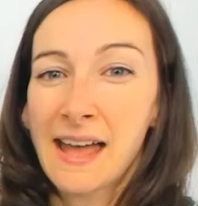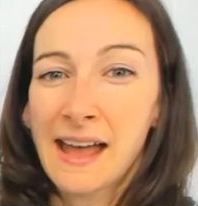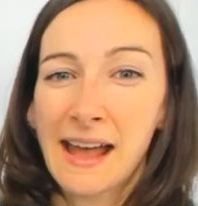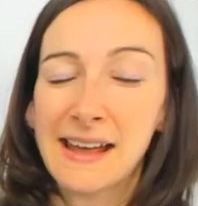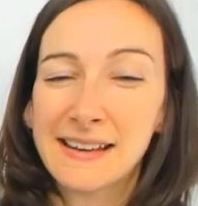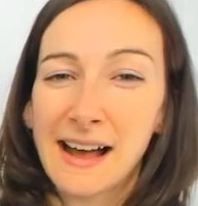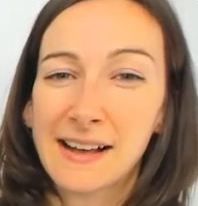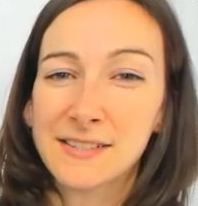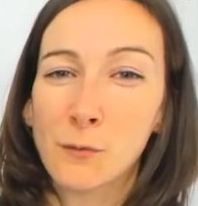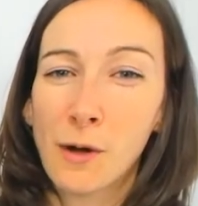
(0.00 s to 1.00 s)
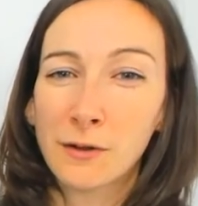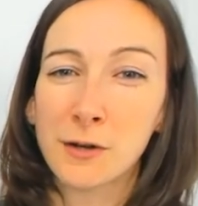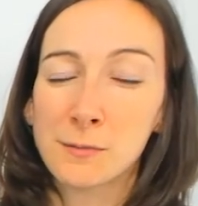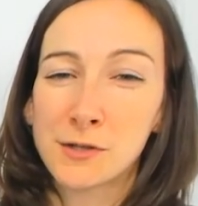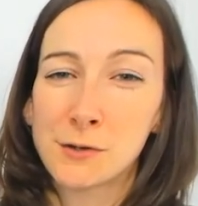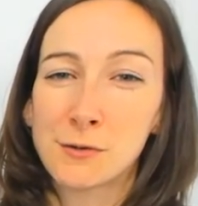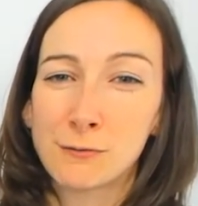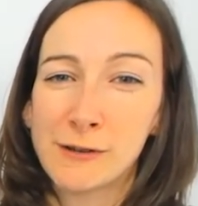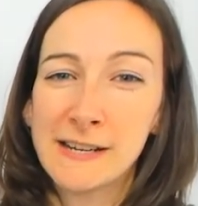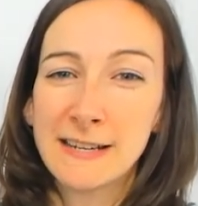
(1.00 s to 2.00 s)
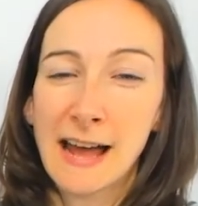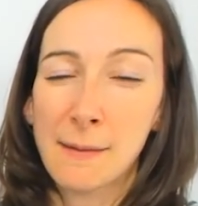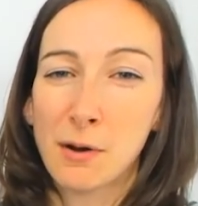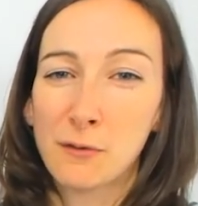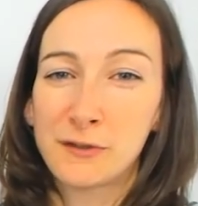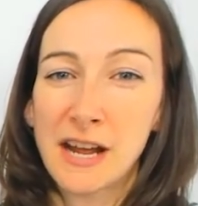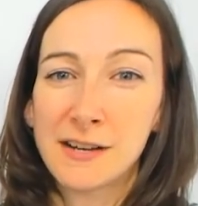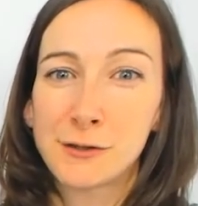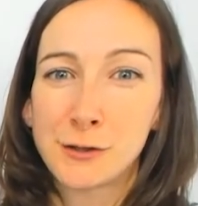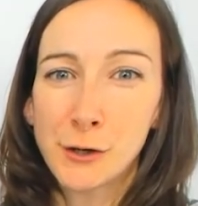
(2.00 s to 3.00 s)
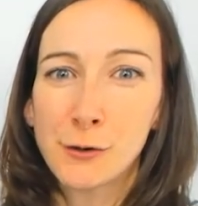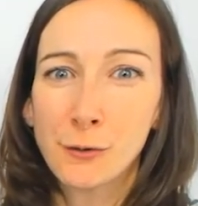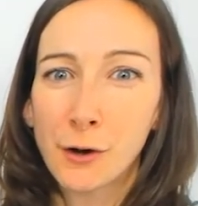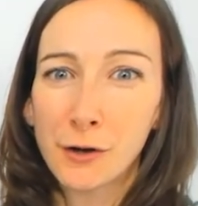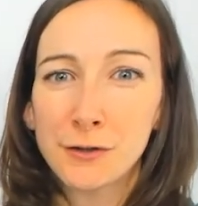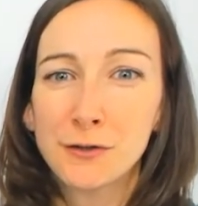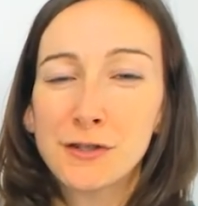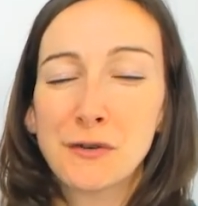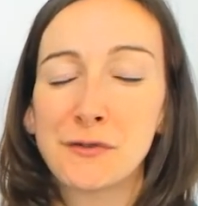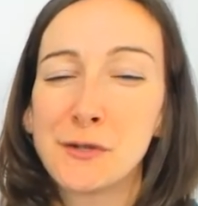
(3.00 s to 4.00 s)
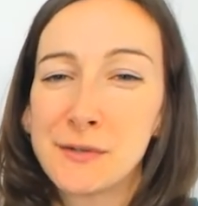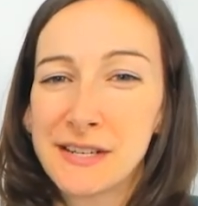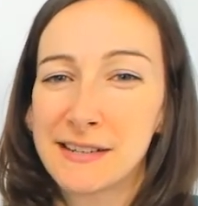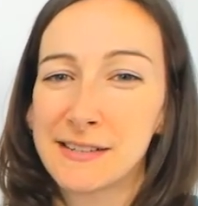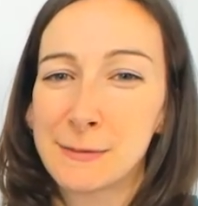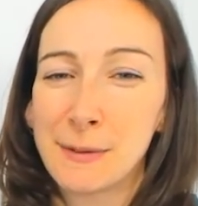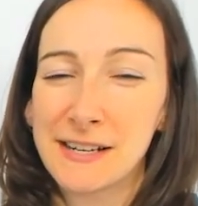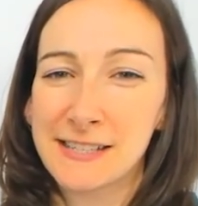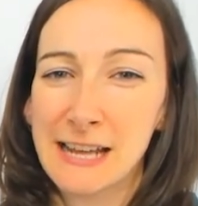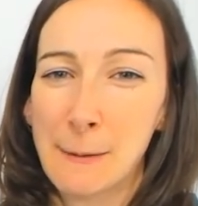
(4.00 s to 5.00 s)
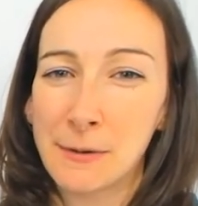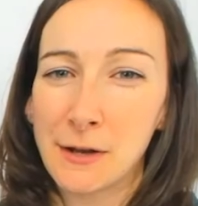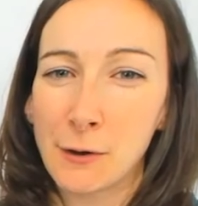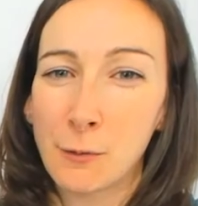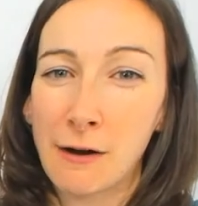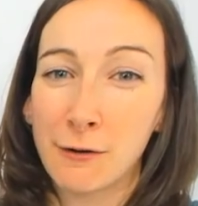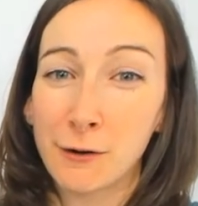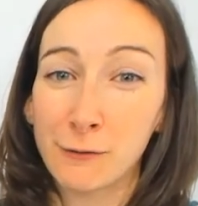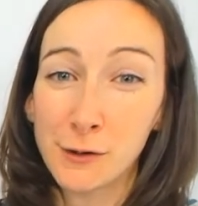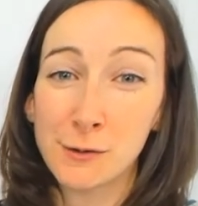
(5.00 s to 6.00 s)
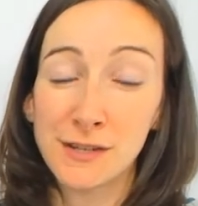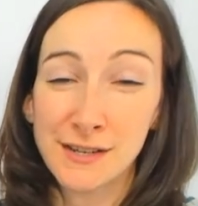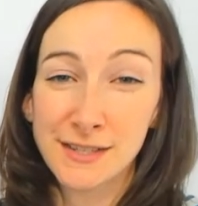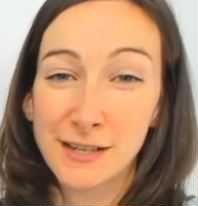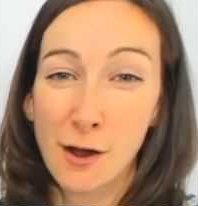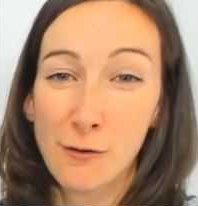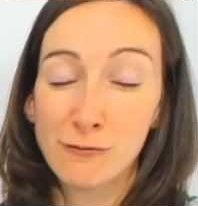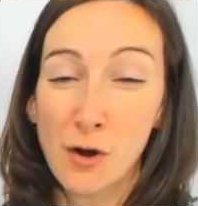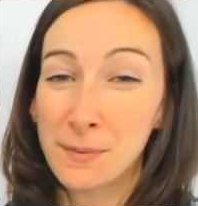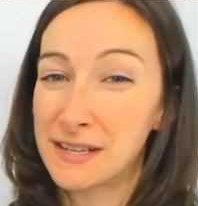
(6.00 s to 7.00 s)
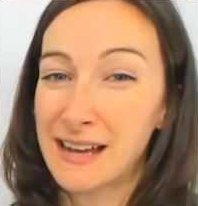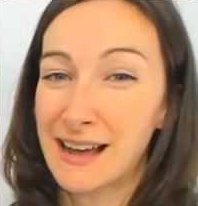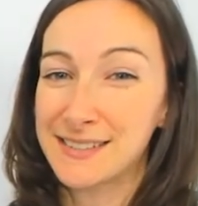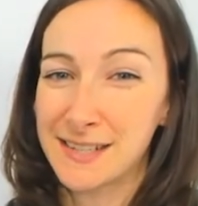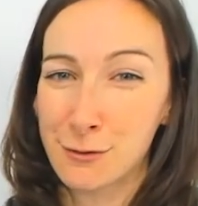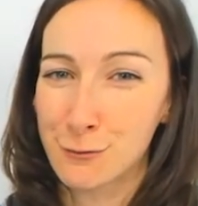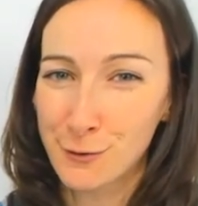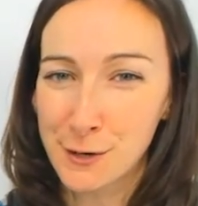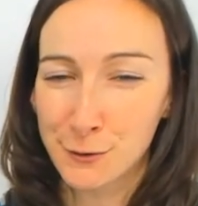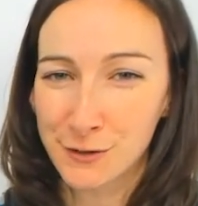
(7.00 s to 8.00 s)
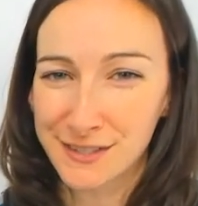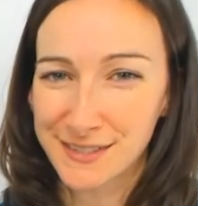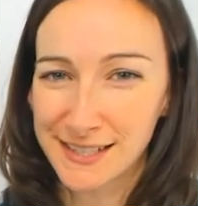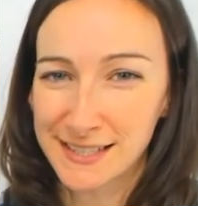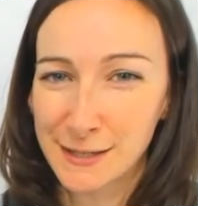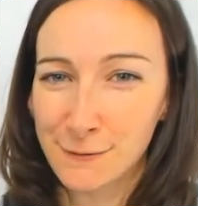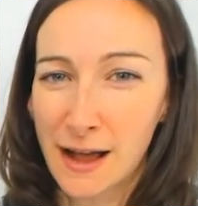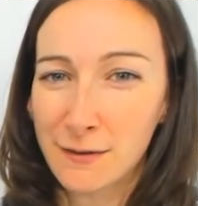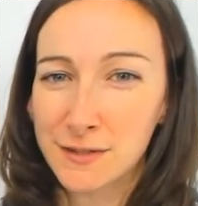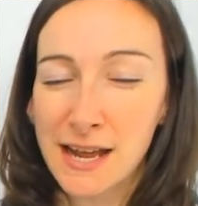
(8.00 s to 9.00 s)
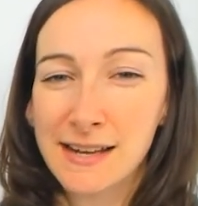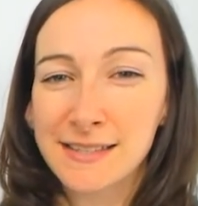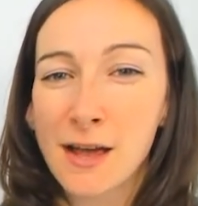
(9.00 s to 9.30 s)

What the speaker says: Hey guys, welcome to the recap of day 200 of New Zealand's biggest gap year, where a few years ago Robin and I did 365 days